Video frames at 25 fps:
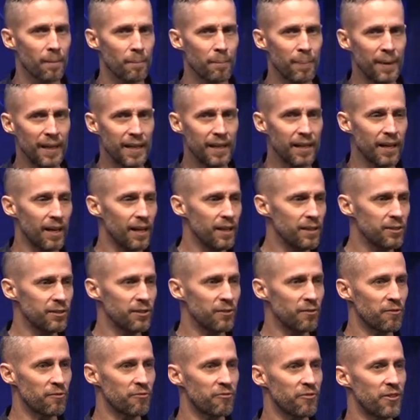because
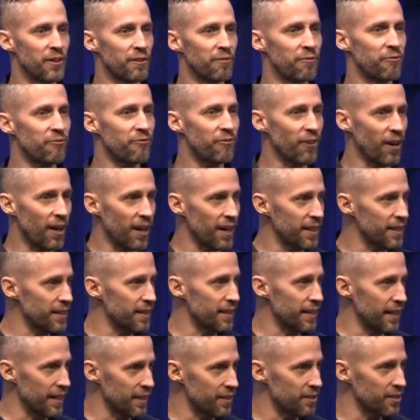of the
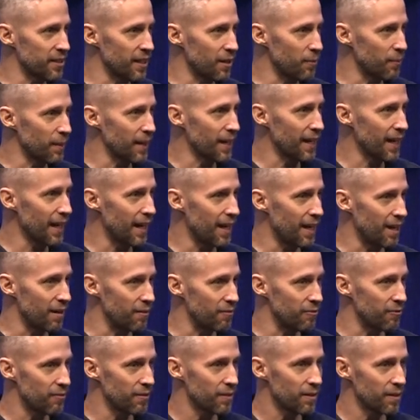fondness that we
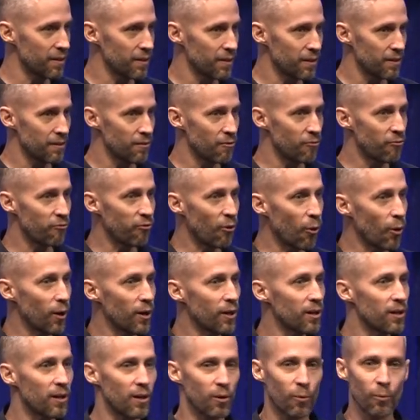have for
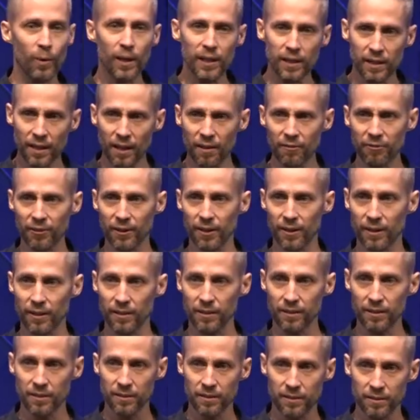her, we love her.
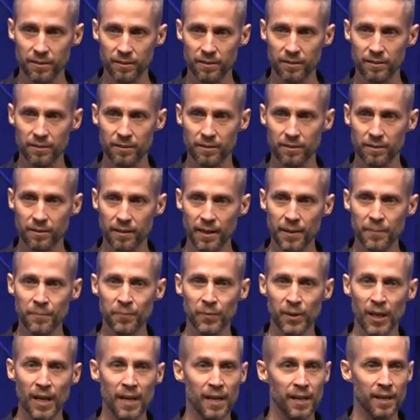Okay?
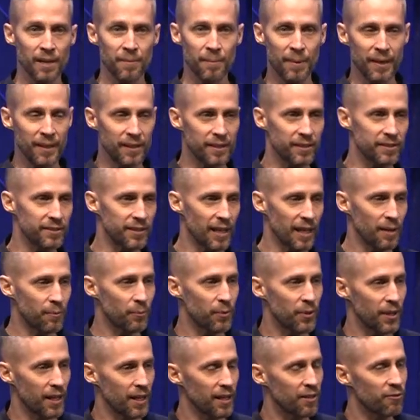Can be the same
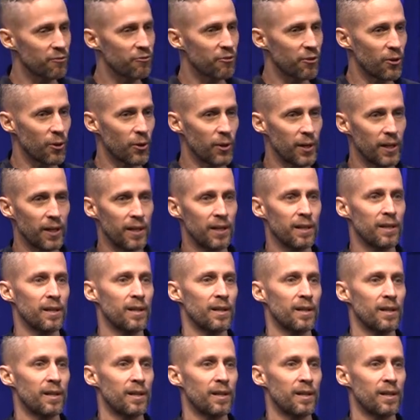thing for,